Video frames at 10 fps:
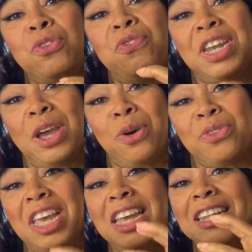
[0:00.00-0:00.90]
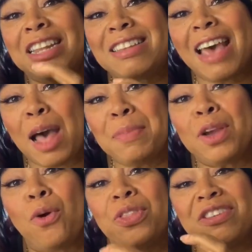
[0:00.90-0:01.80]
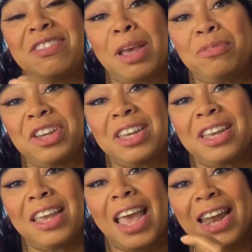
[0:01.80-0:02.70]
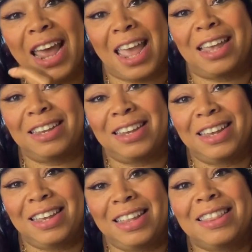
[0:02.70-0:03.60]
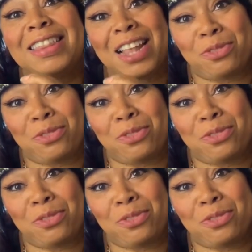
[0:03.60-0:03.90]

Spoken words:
videos in the topic or the subject at hand. That's